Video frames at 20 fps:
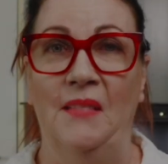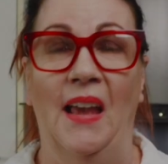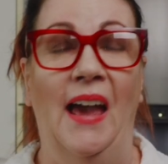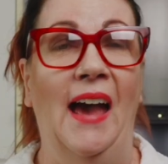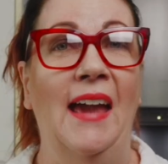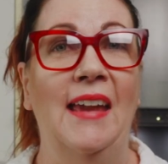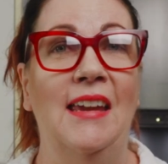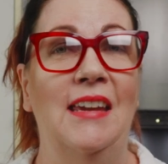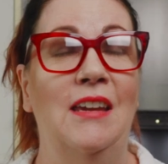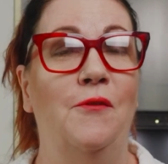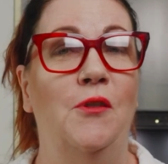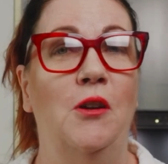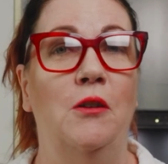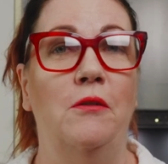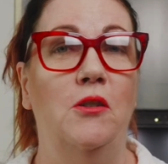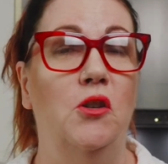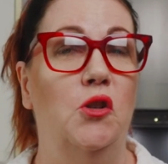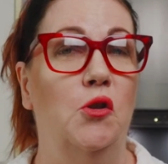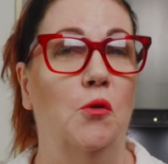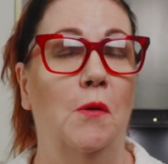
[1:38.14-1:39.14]
Hey, if you're
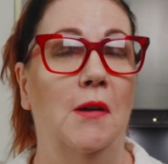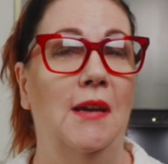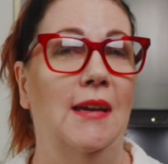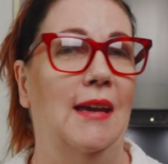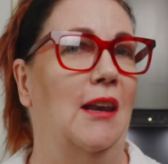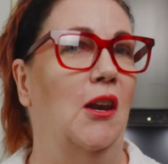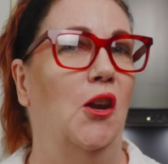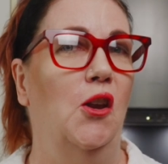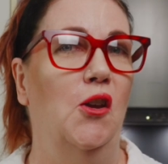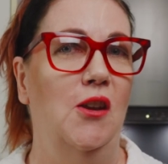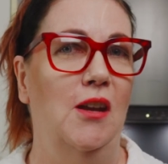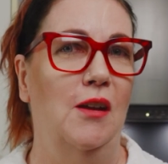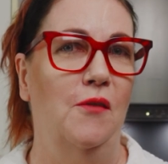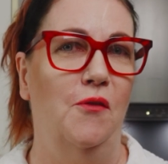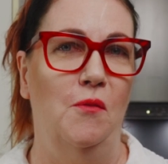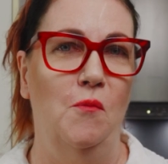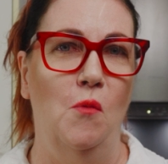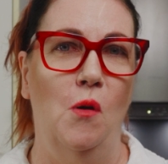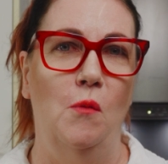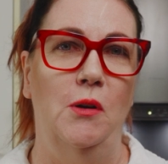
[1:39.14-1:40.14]
enjoying and learning
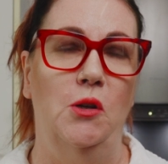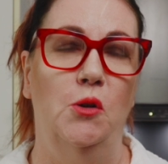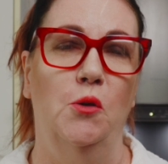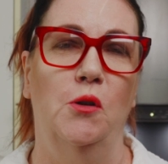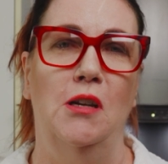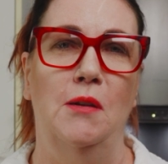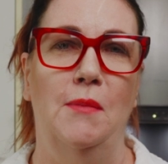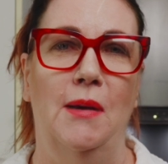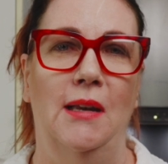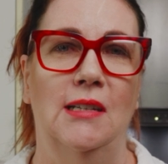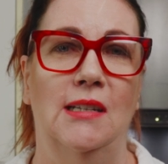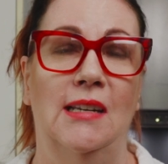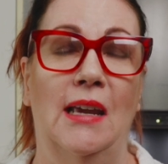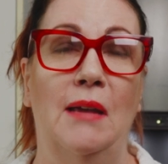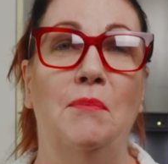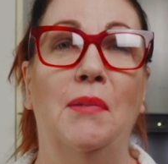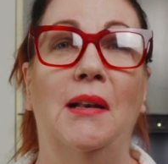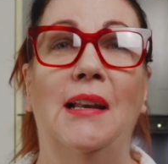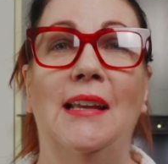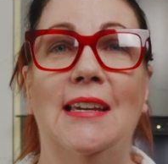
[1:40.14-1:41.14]
from what we're talking about
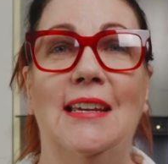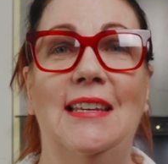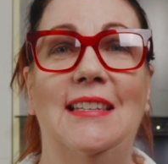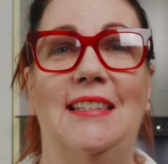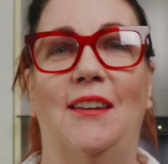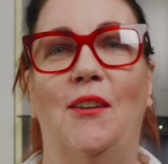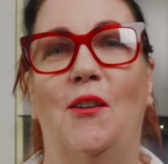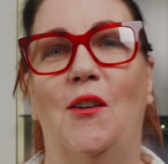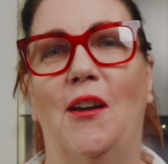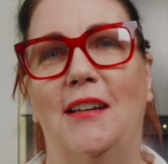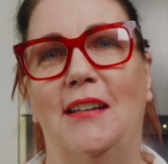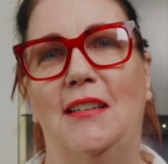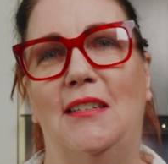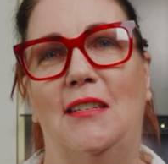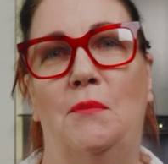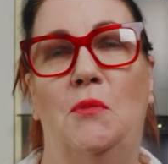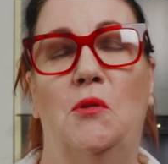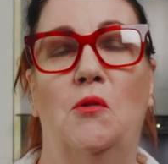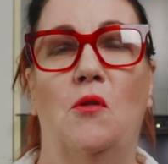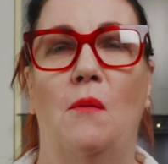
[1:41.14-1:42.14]
today, please like and
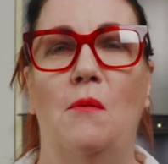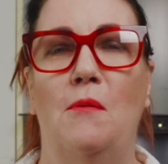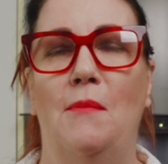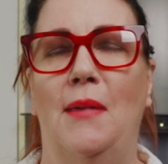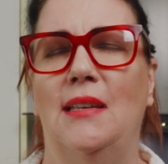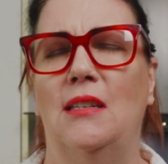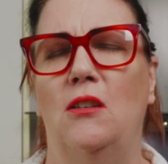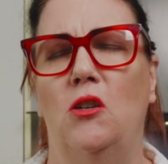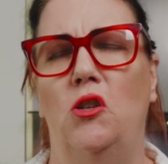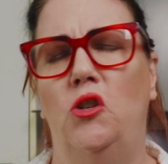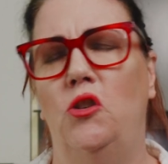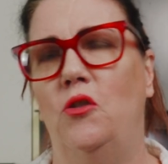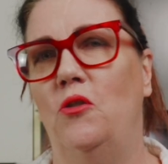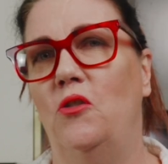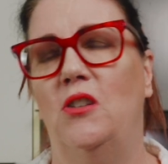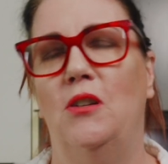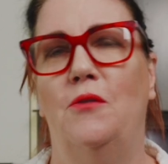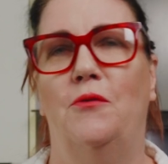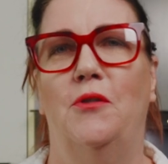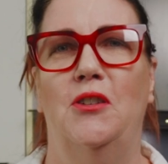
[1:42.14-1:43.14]
subscribe. It makes a
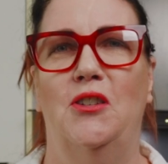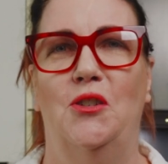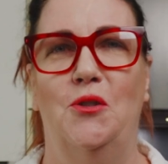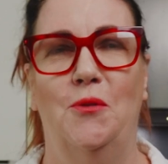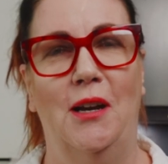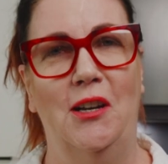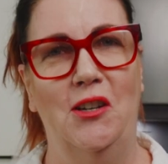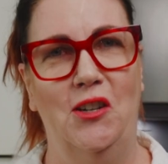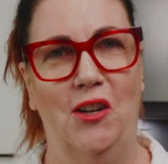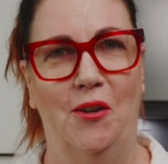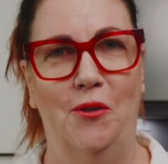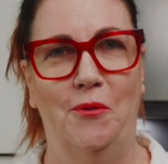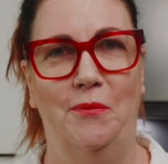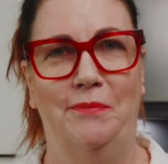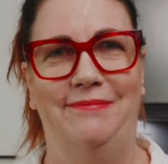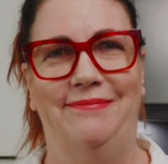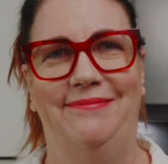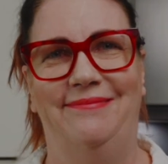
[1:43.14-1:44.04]
huge difference to our channel.